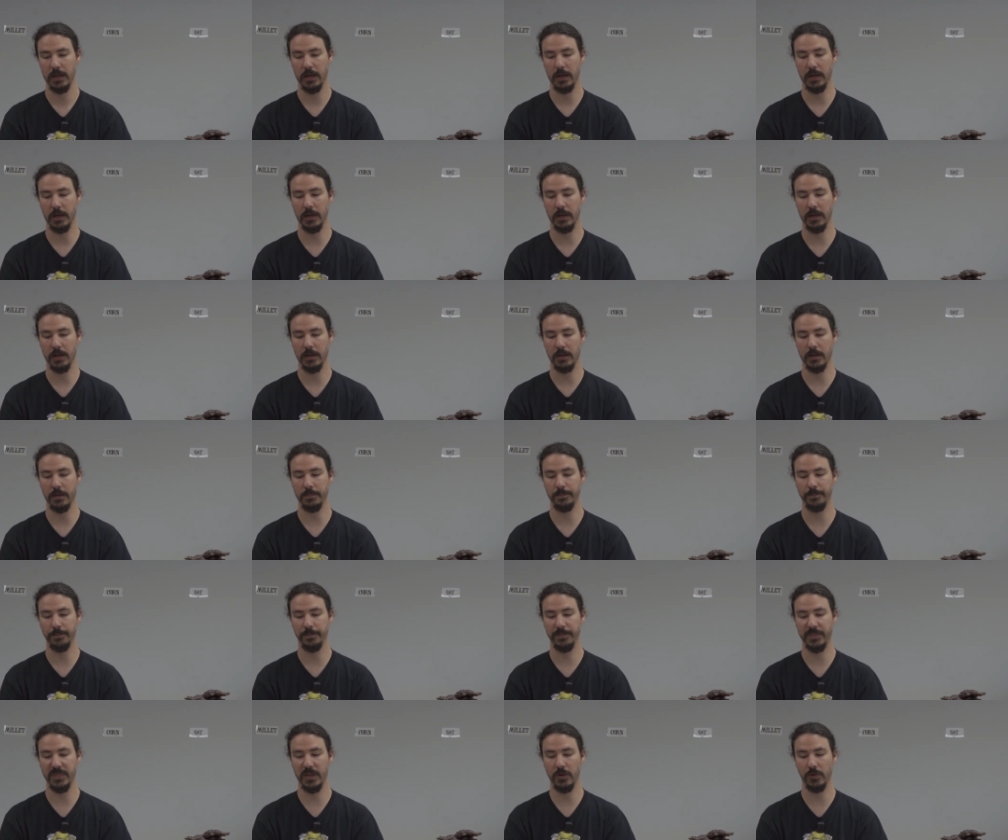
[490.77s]

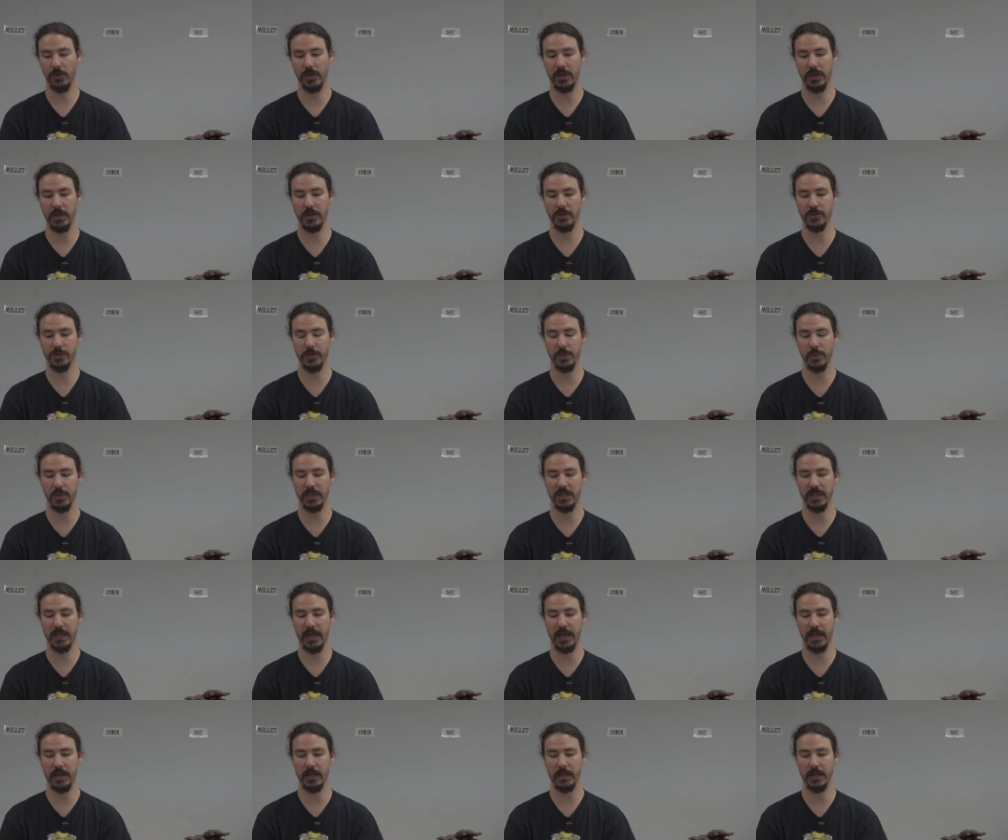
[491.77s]
Um, the only issue with
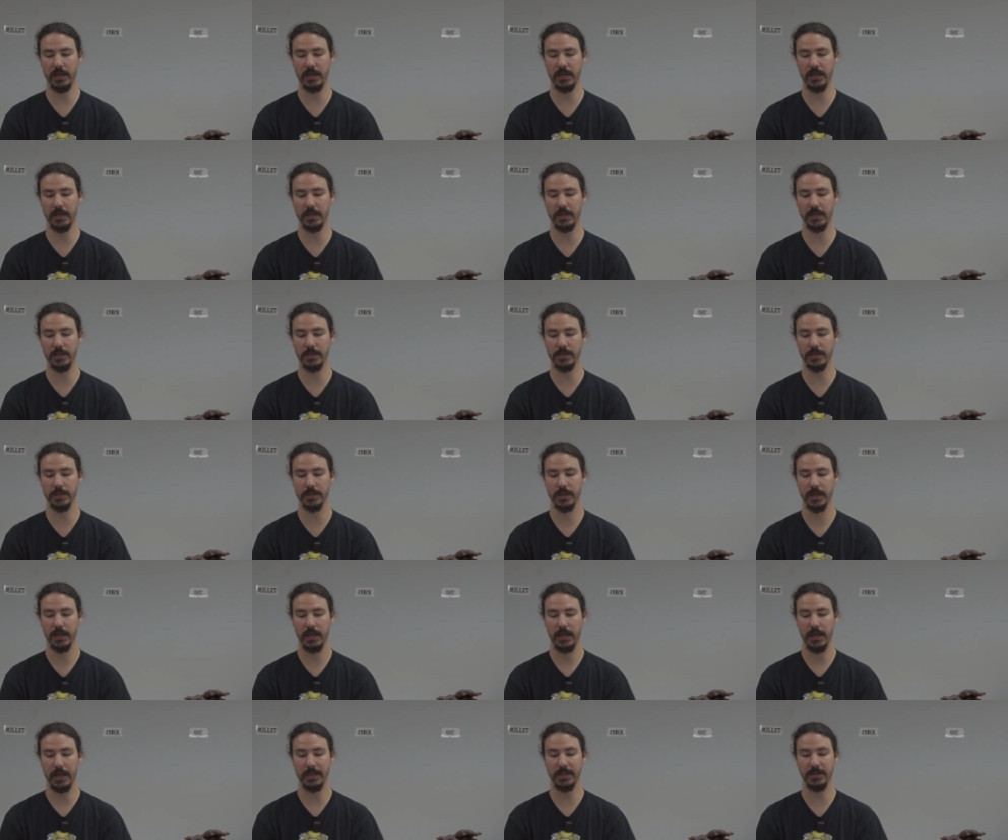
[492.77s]
that is
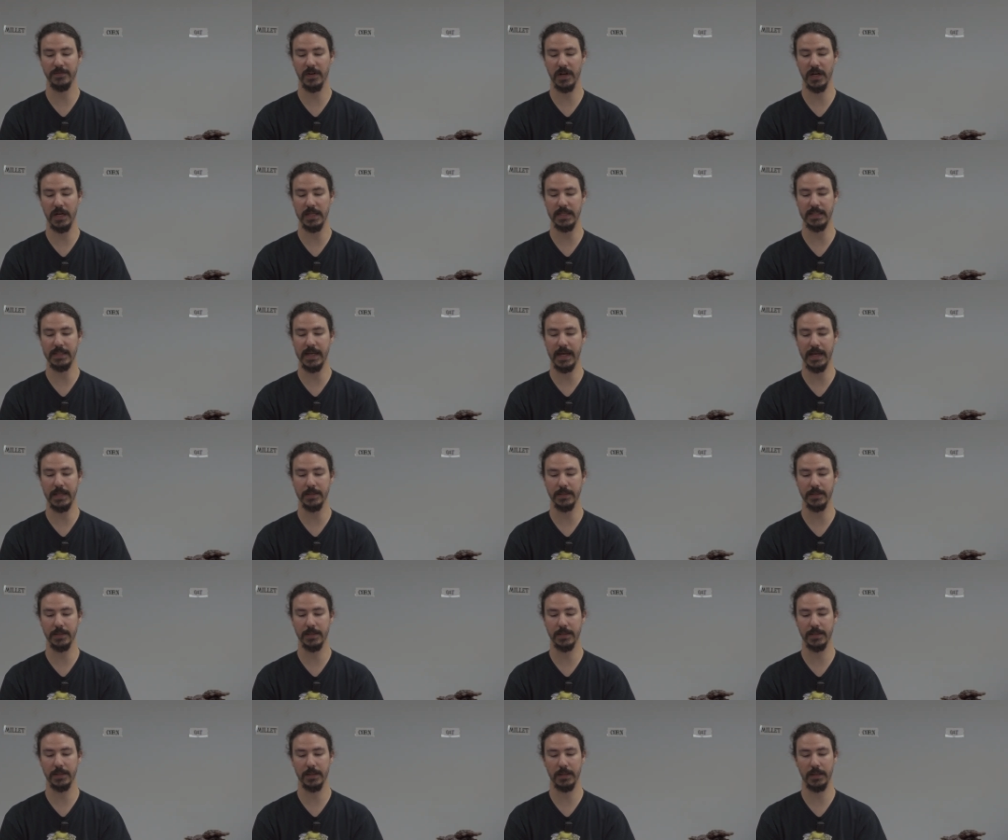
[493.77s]
it's very
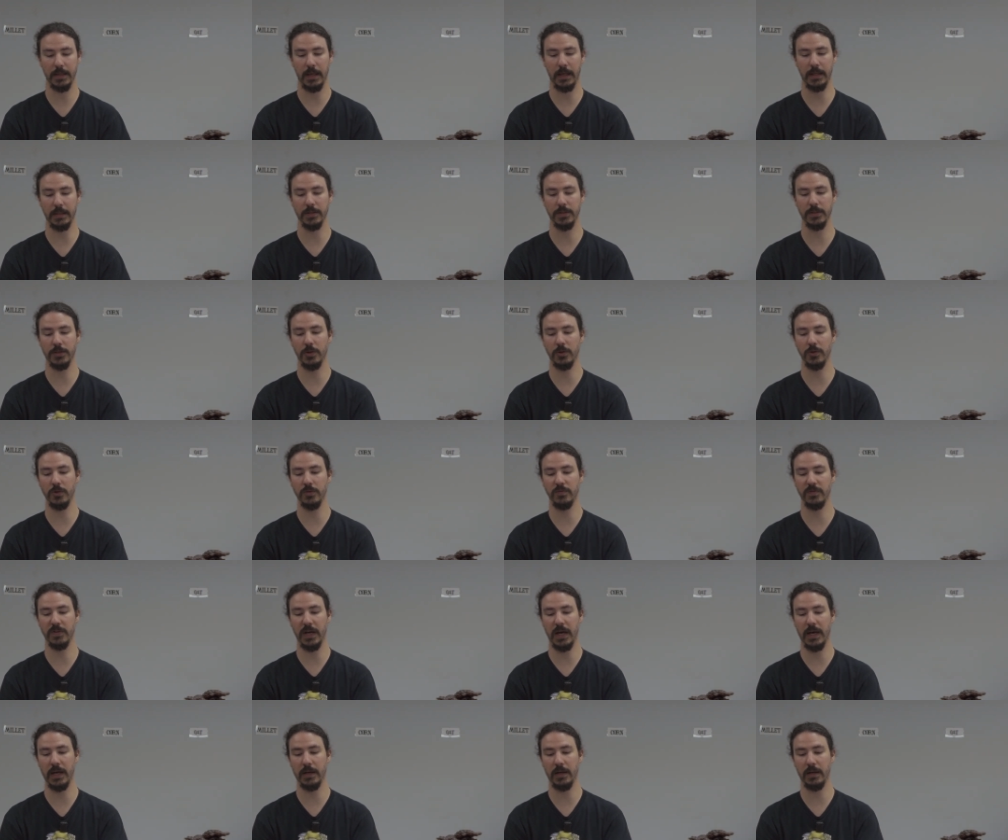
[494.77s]
dense and so you've
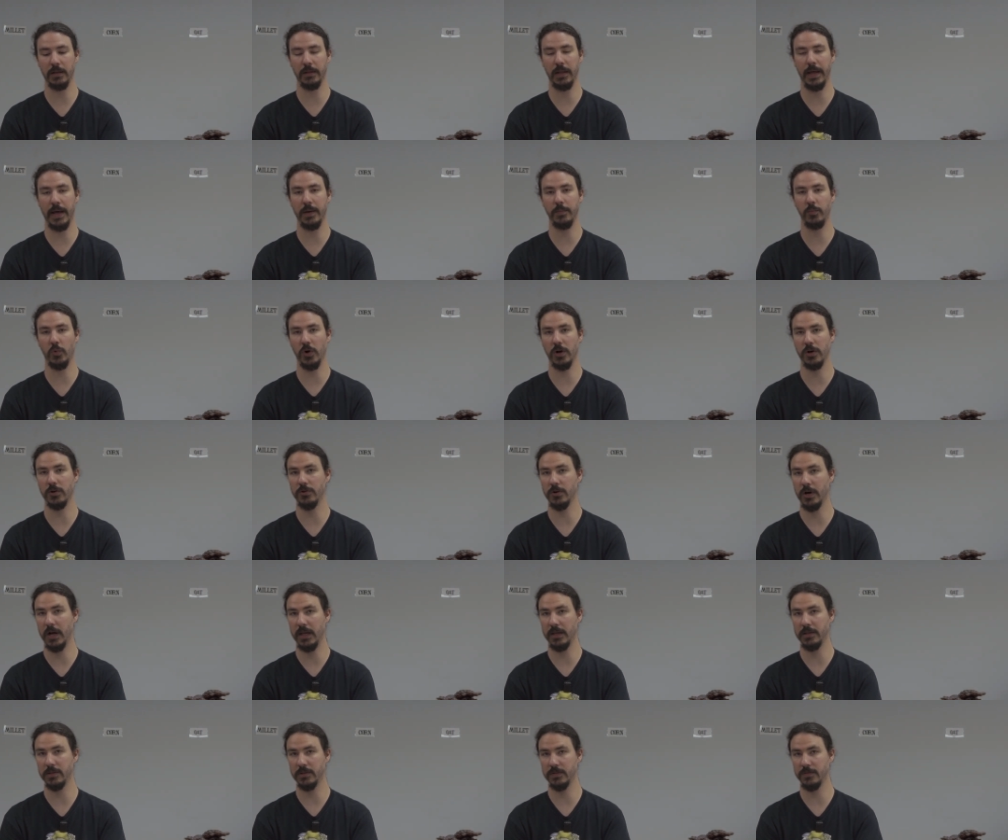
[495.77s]
got a lot more
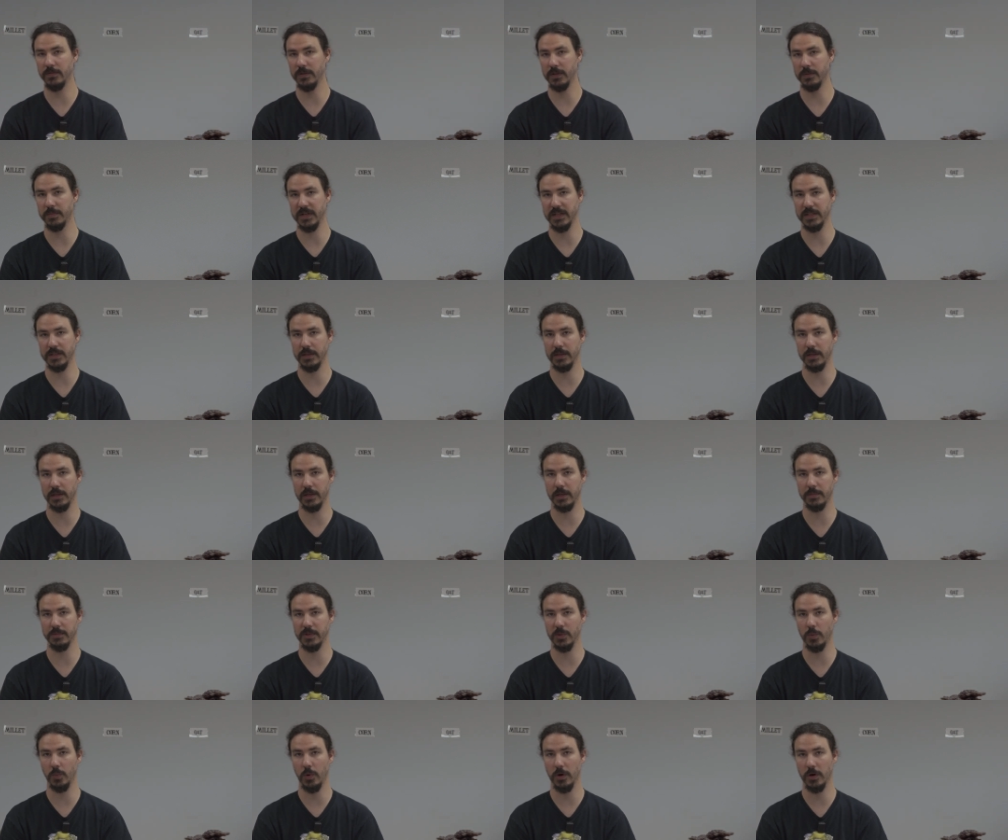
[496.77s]
grains for the
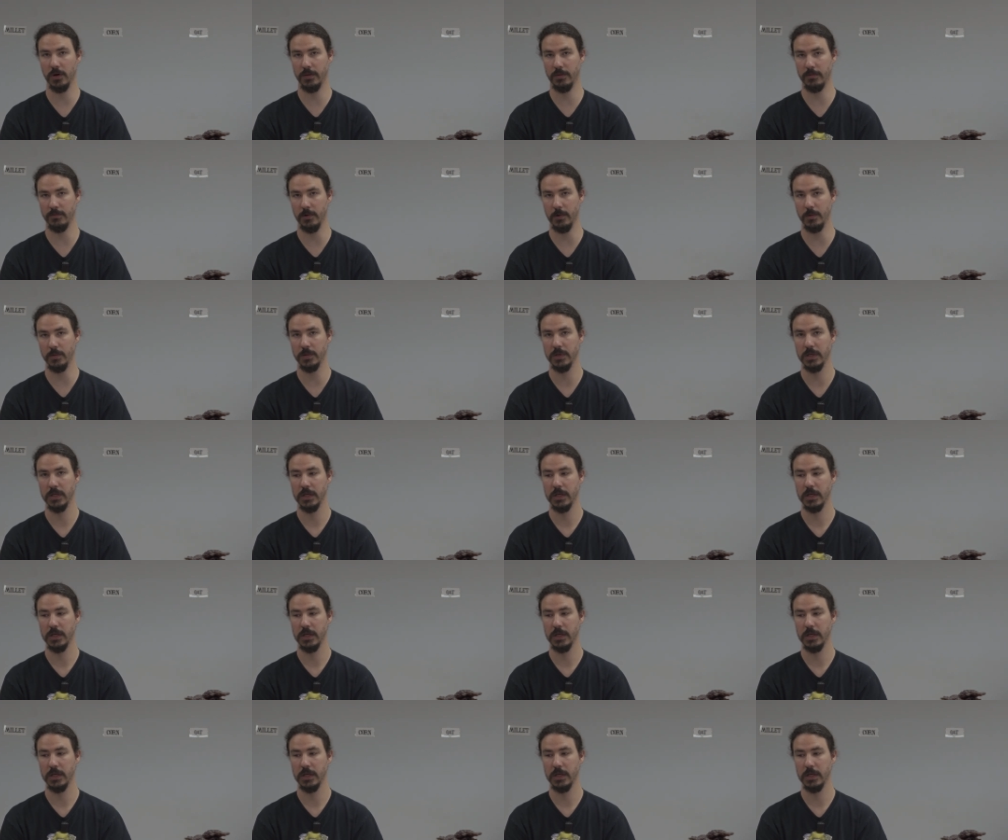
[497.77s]
mycelium to work through.